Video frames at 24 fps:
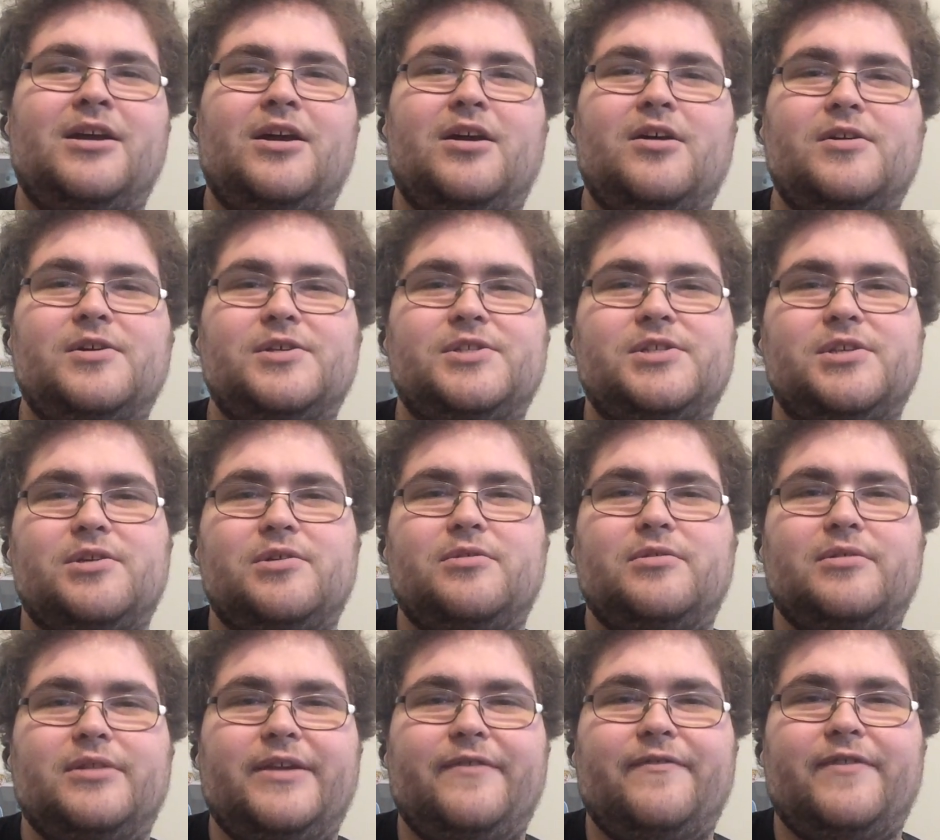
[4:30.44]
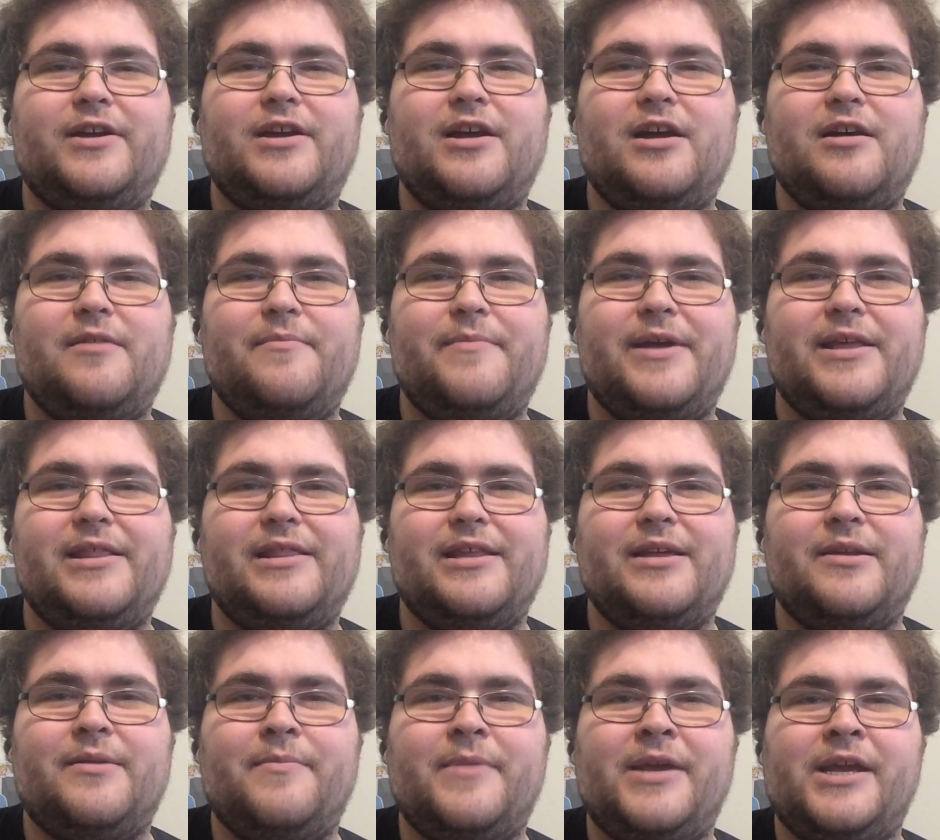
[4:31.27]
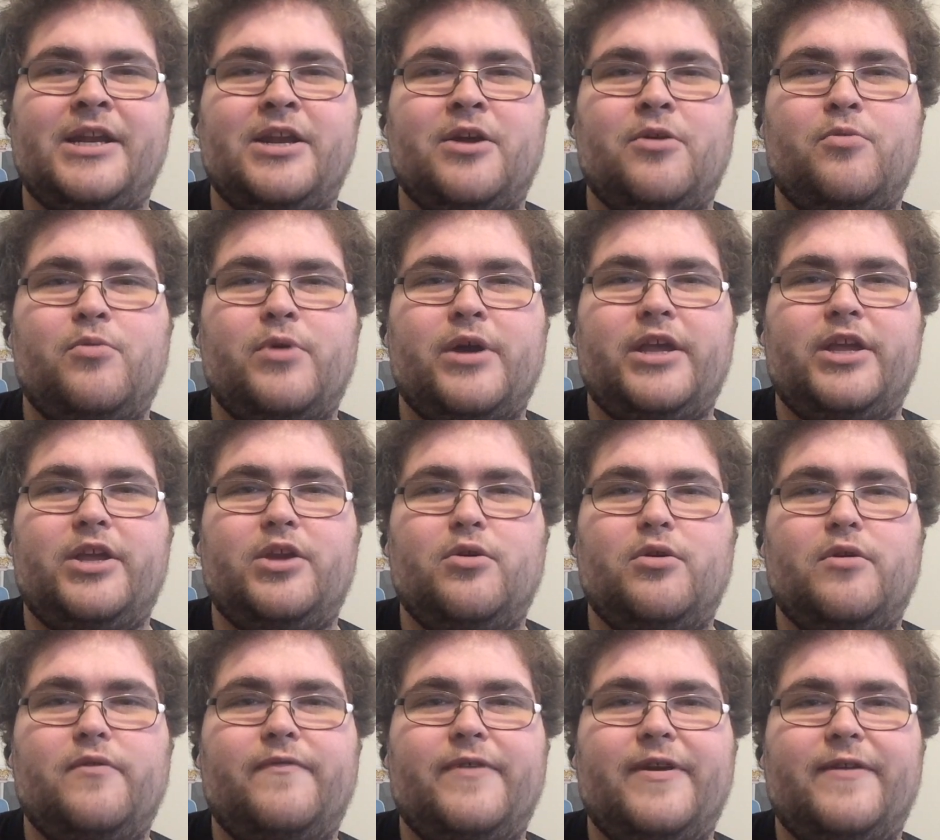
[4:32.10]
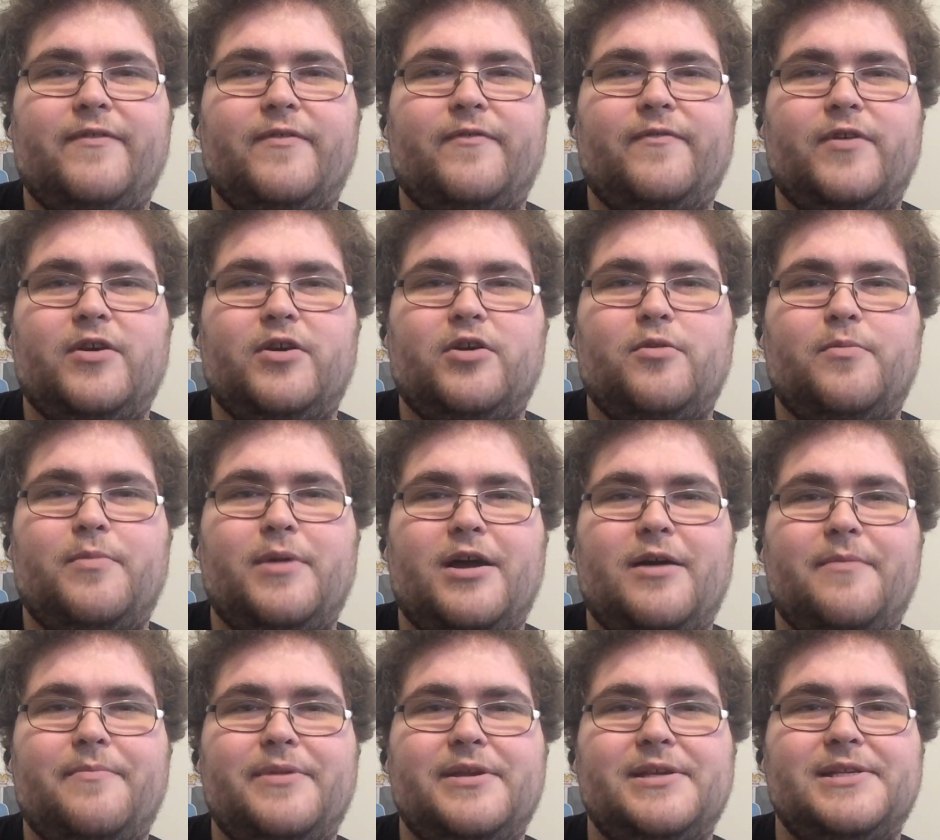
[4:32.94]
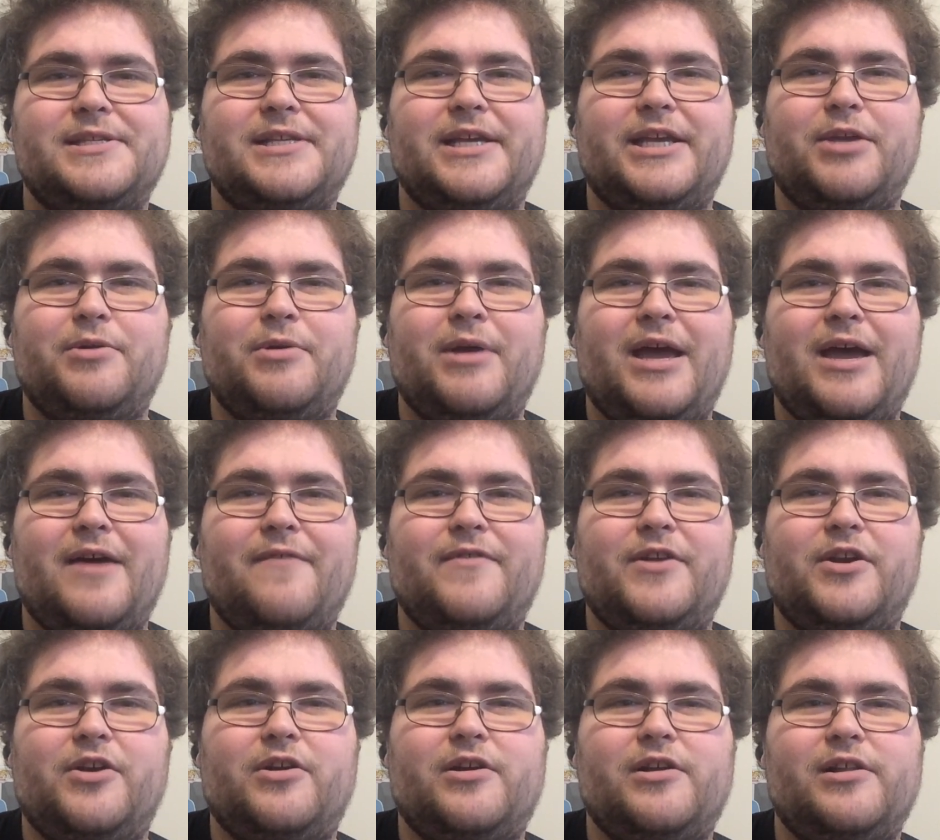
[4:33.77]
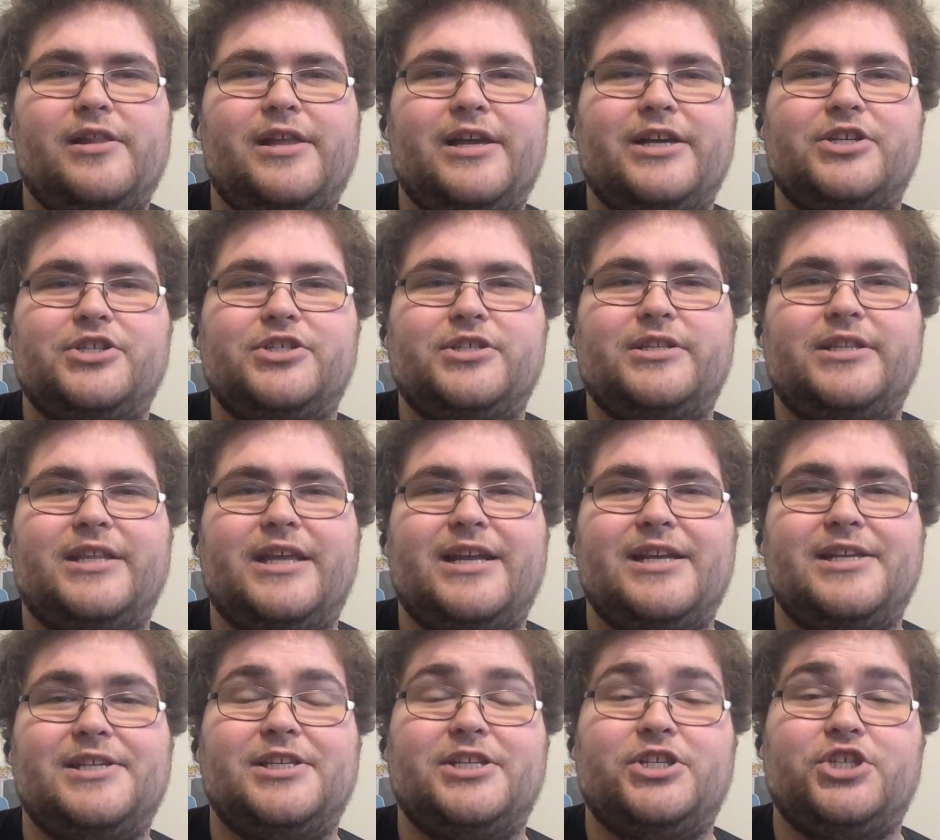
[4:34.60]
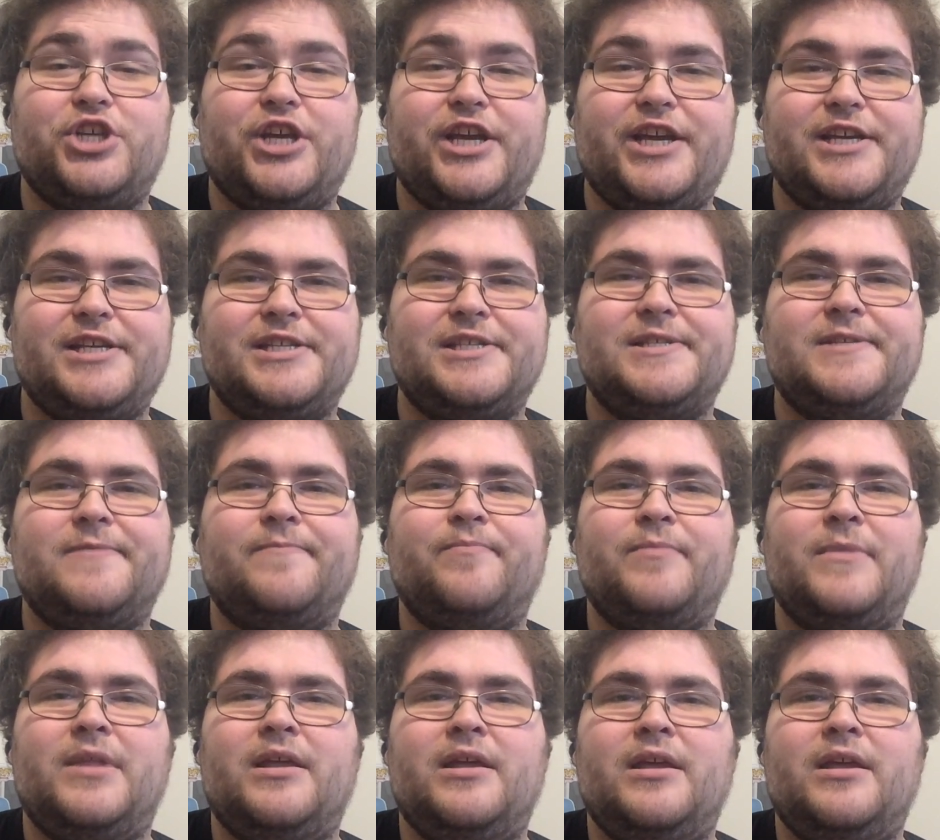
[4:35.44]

Also, leave a comment letting me know what your favorite Funko Pop is that you have in your collection that is a chase.